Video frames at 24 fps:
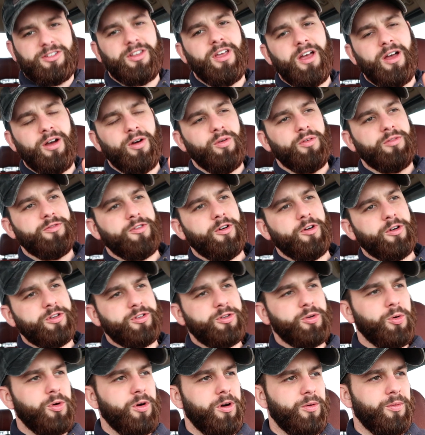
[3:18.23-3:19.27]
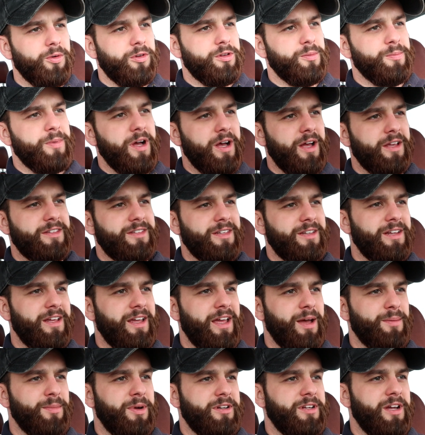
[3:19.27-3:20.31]
So, first store was a bust. They didn't
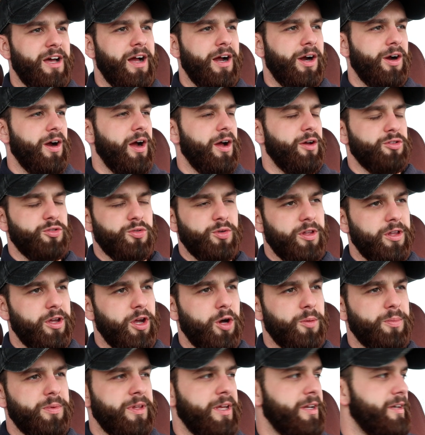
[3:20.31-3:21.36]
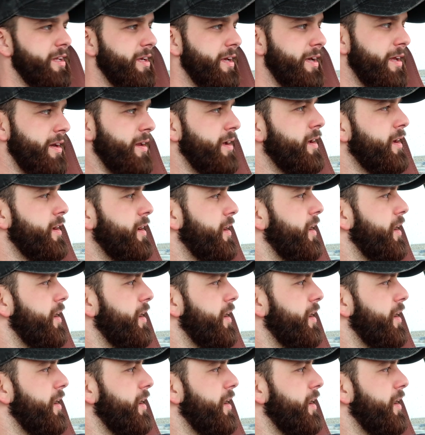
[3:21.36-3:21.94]
have my tire. I was really hoping they did.